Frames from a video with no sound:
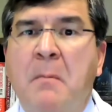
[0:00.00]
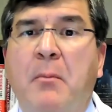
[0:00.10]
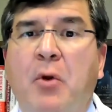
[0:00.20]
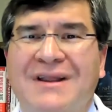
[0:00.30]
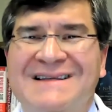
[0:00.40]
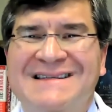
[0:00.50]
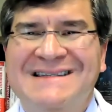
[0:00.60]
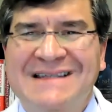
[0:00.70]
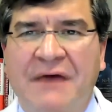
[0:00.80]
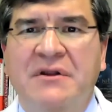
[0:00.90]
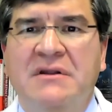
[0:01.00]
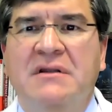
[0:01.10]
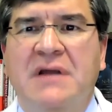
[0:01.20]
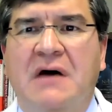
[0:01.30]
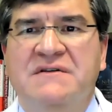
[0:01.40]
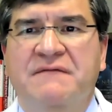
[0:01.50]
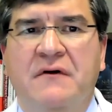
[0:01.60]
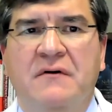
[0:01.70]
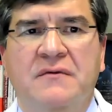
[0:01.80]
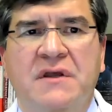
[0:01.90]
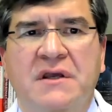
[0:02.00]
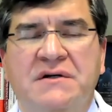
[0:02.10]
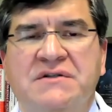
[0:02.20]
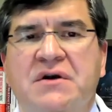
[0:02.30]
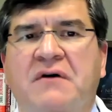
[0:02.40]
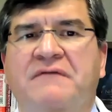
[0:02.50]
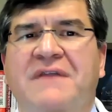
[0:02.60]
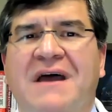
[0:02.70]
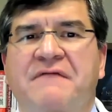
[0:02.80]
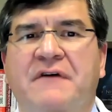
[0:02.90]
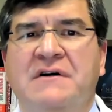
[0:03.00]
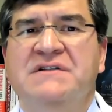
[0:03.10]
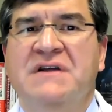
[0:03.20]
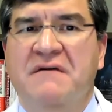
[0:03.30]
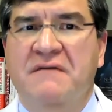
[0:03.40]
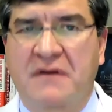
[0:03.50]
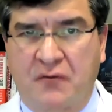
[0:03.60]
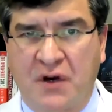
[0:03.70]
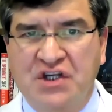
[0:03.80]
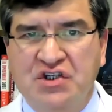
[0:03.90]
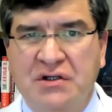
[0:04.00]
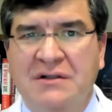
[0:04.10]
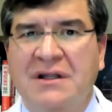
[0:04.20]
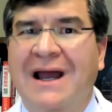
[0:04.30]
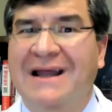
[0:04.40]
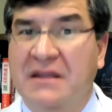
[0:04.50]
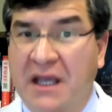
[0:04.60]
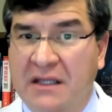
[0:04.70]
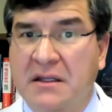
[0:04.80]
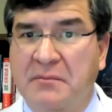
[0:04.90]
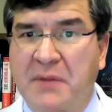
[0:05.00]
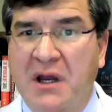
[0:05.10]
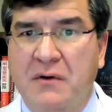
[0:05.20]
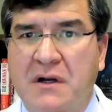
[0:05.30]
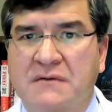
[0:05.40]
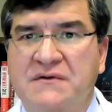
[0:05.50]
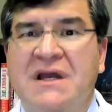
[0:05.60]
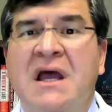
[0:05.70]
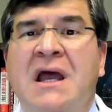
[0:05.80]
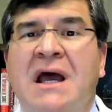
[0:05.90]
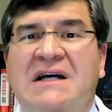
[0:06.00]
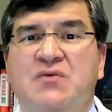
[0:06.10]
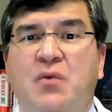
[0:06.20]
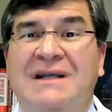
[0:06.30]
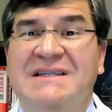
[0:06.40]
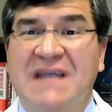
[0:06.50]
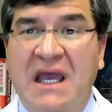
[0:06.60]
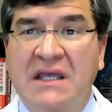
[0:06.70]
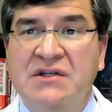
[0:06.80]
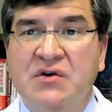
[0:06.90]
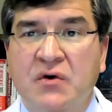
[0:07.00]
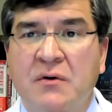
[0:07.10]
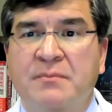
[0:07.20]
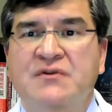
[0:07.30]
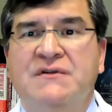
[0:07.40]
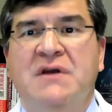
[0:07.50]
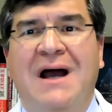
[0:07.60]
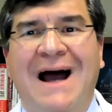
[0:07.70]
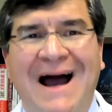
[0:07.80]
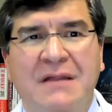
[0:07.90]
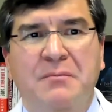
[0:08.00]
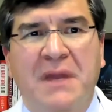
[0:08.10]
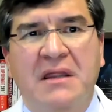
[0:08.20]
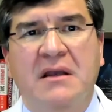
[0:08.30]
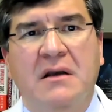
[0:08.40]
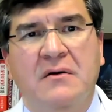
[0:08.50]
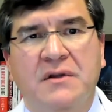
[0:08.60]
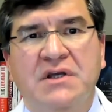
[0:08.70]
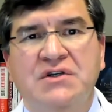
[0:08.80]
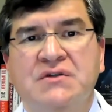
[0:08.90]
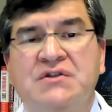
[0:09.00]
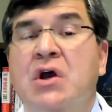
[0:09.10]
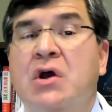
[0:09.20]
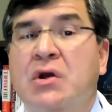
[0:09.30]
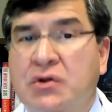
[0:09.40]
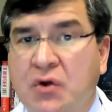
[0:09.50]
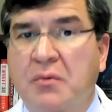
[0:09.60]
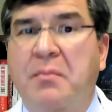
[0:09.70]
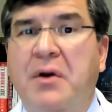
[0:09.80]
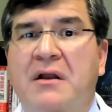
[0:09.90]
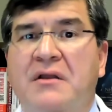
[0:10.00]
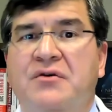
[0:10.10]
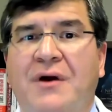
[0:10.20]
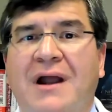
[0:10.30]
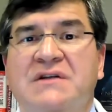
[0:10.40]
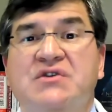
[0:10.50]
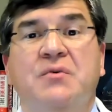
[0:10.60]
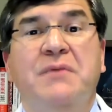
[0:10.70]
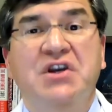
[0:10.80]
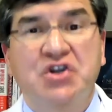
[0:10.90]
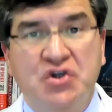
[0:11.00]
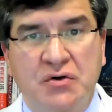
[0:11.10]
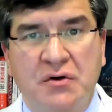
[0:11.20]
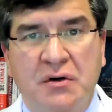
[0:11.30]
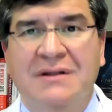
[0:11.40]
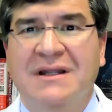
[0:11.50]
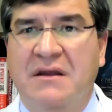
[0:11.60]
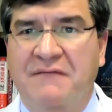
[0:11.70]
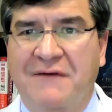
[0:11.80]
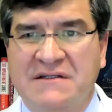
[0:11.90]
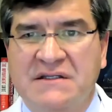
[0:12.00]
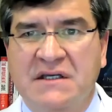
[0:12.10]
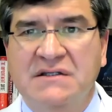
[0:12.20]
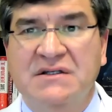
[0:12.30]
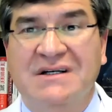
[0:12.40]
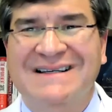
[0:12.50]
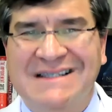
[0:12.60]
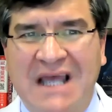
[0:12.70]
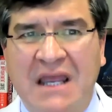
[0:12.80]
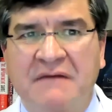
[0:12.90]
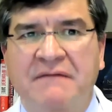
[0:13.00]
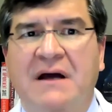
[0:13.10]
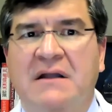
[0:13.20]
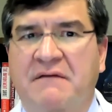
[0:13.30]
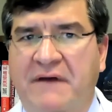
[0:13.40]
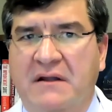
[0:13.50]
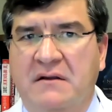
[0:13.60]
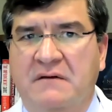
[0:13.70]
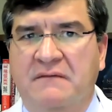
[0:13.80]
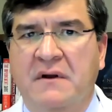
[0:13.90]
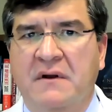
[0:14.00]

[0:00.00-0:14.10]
More than 70,000 volunteers of diverse racial and ethnic backgrounds, as well as age groups and medical conditions, took part in trials to be sure that the vaccines are safe and effective.